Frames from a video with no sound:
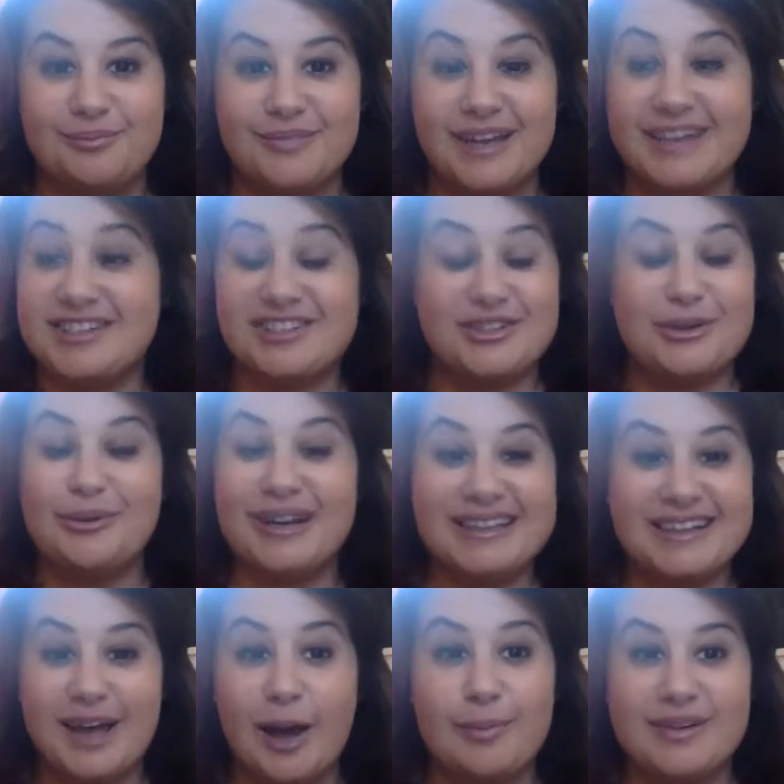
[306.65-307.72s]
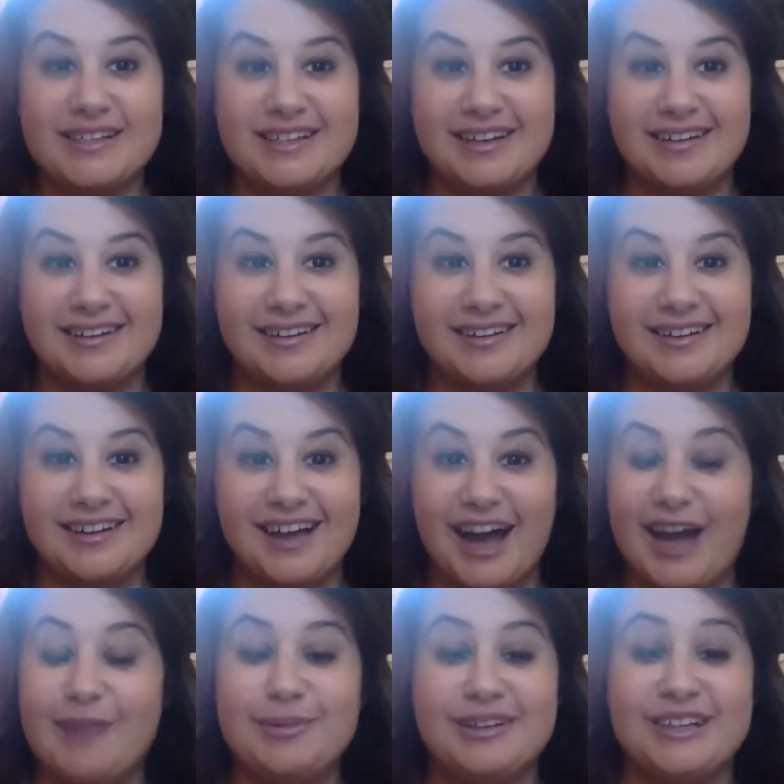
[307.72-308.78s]
It's quite the opposite.
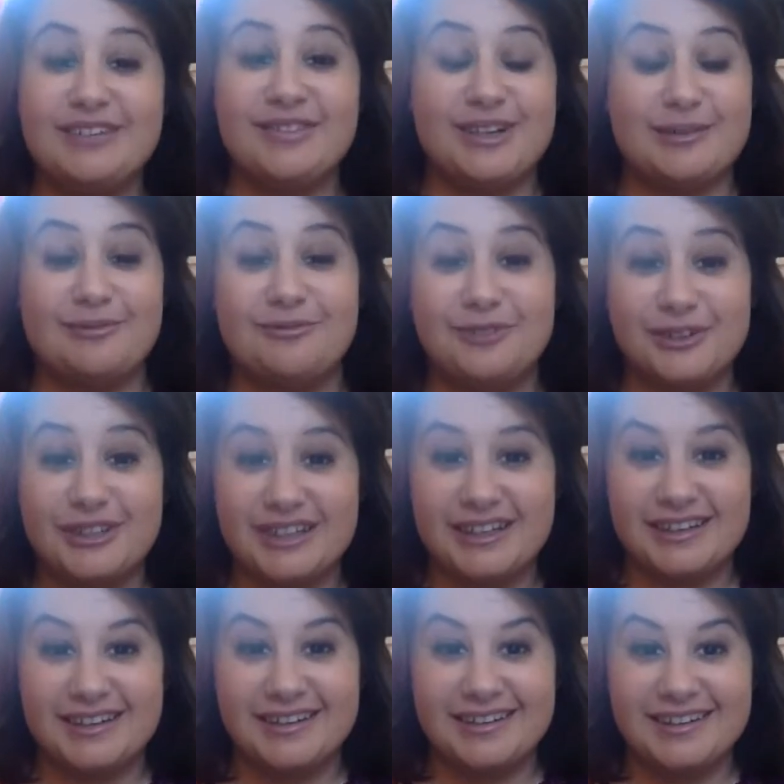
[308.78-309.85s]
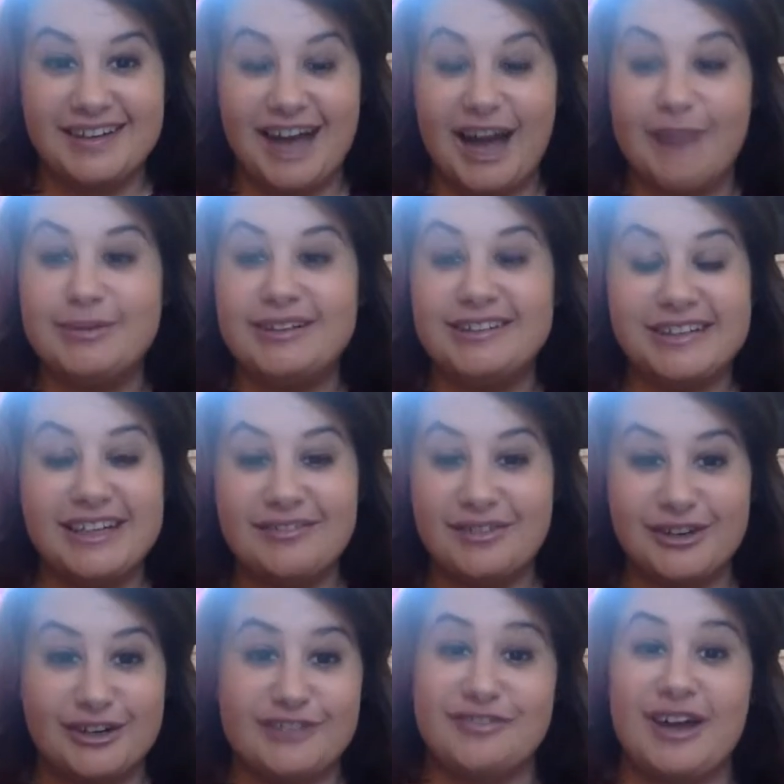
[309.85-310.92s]
I believe in him fully. I believe
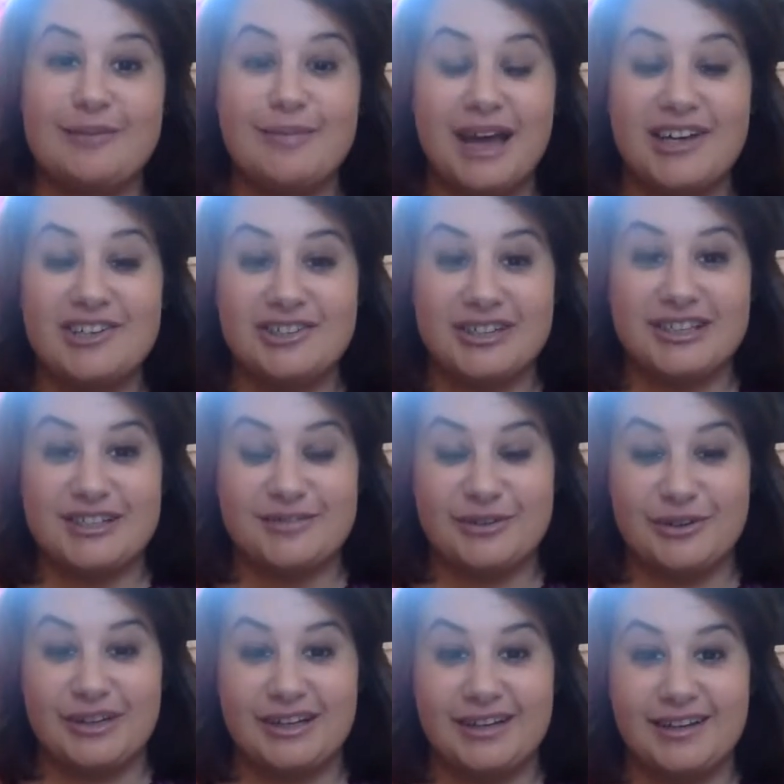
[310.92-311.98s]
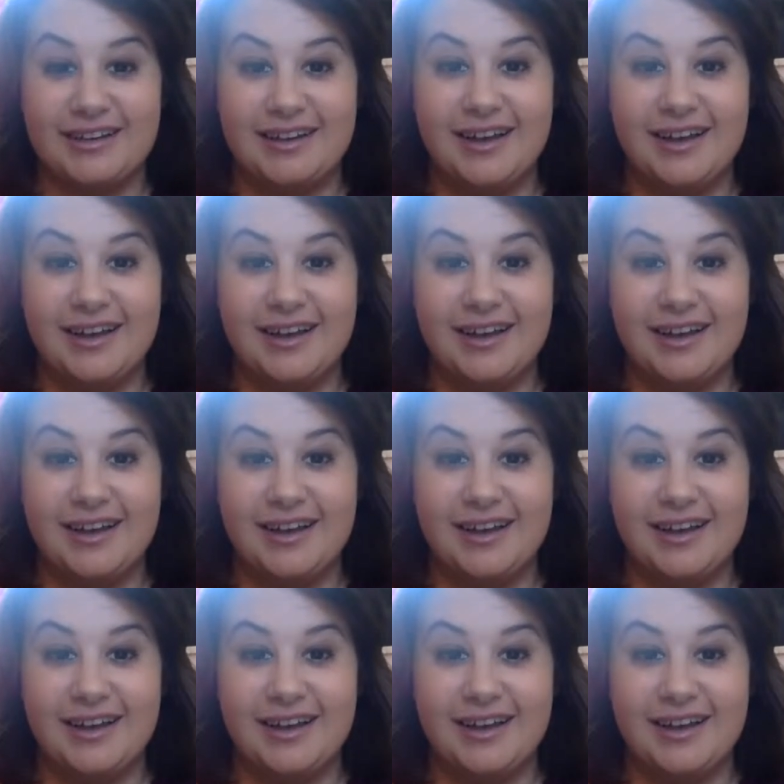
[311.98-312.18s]
in our divine masculines fully.